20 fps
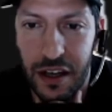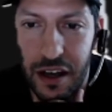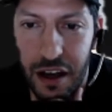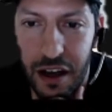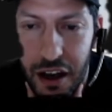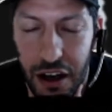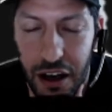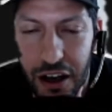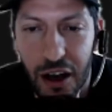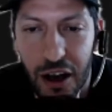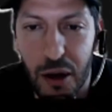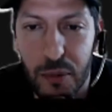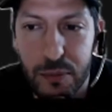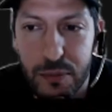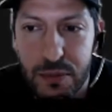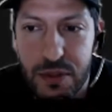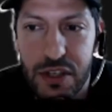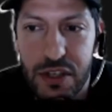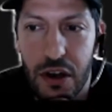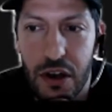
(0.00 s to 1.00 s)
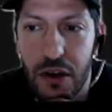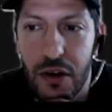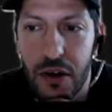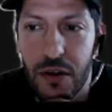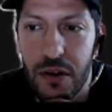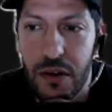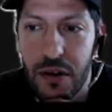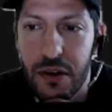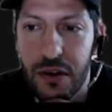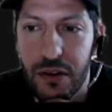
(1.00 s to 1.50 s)
Um,
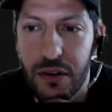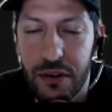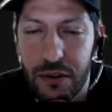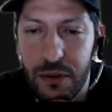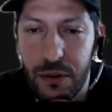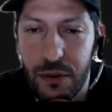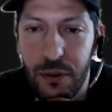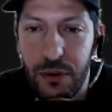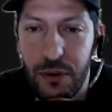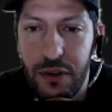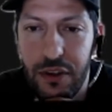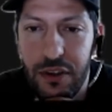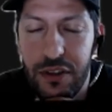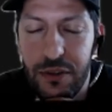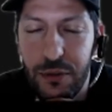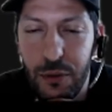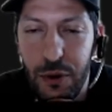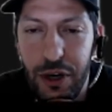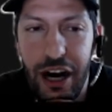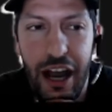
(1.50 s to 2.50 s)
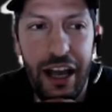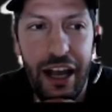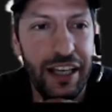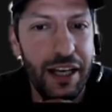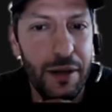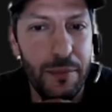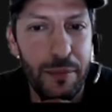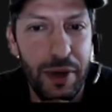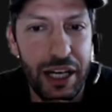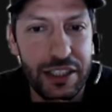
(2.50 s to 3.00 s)
so what did I
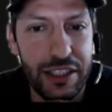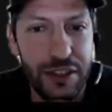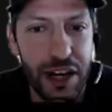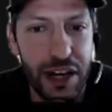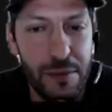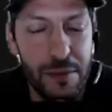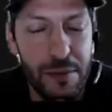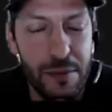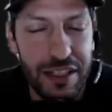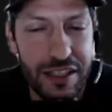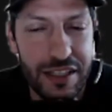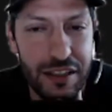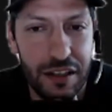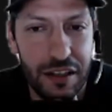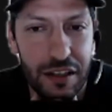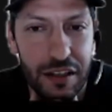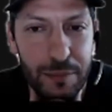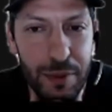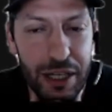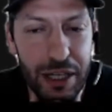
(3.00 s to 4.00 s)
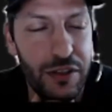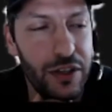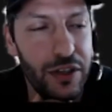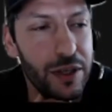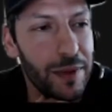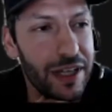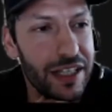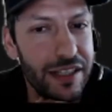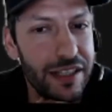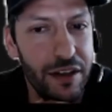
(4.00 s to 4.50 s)
get by doing it, my, uh, by doing it
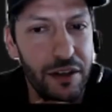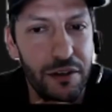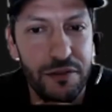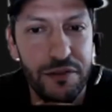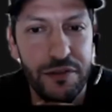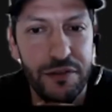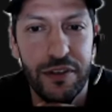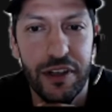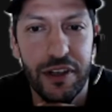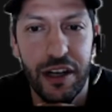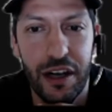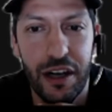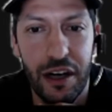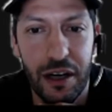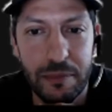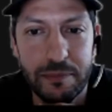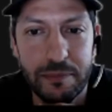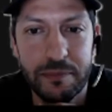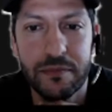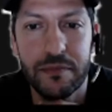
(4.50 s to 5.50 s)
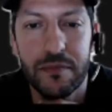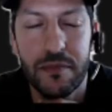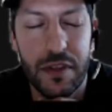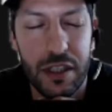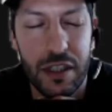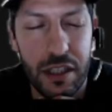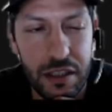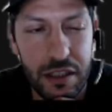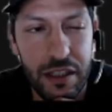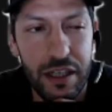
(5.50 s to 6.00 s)
myself? Um,
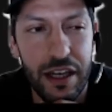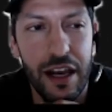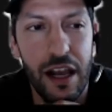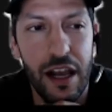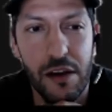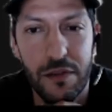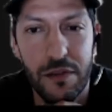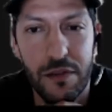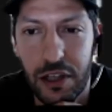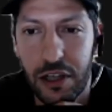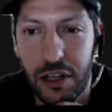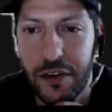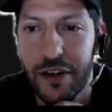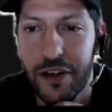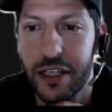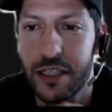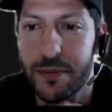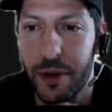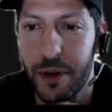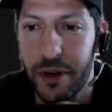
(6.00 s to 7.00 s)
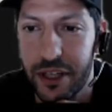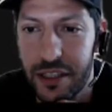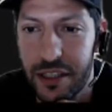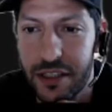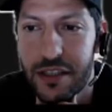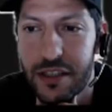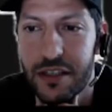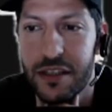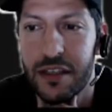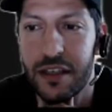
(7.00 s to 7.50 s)
yeah, a hell of a learning
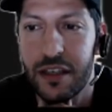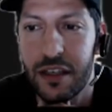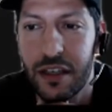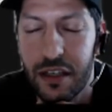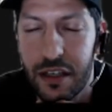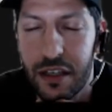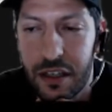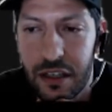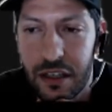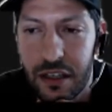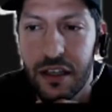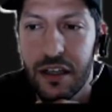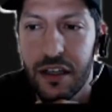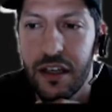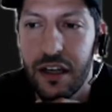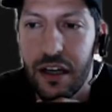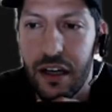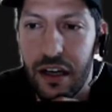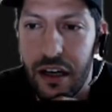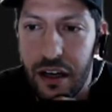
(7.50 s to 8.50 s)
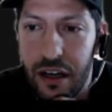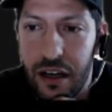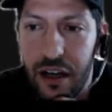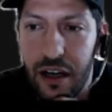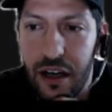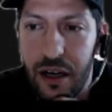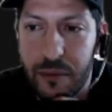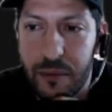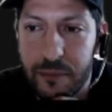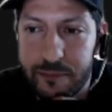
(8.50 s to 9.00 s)
experience.
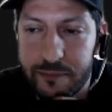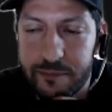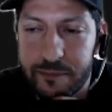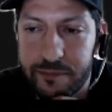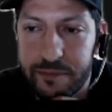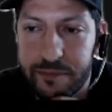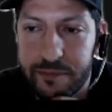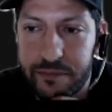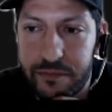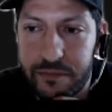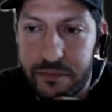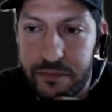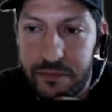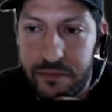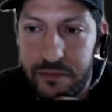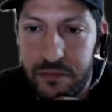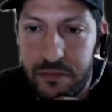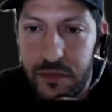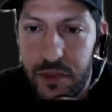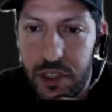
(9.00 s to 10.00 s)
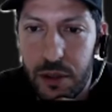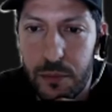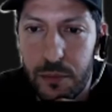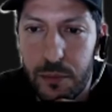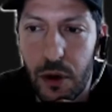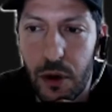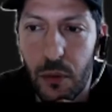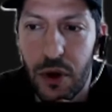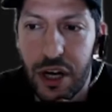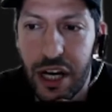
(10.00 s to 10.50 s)
Um,
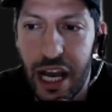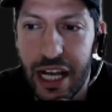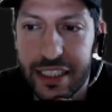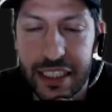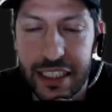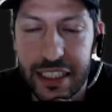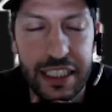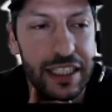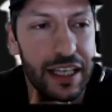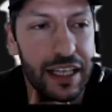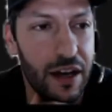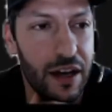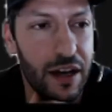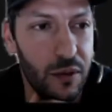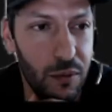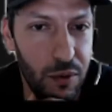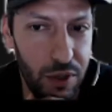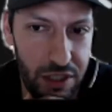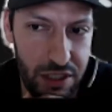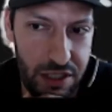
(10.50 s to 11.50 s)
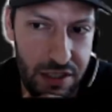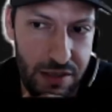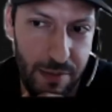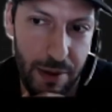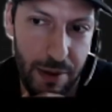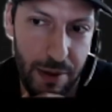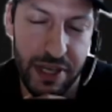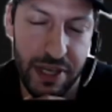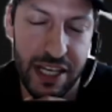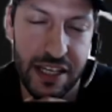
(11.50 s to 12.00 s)
but what I didn't get was
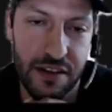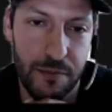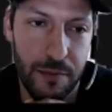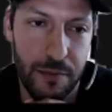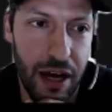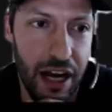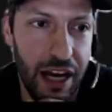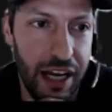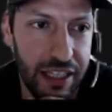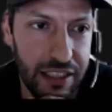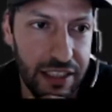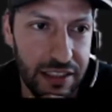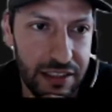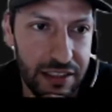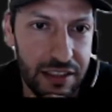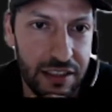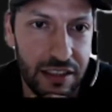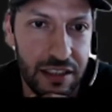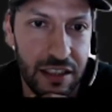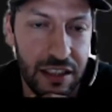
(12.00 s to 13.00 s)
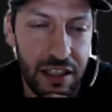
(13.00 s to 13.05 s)
my peace of mind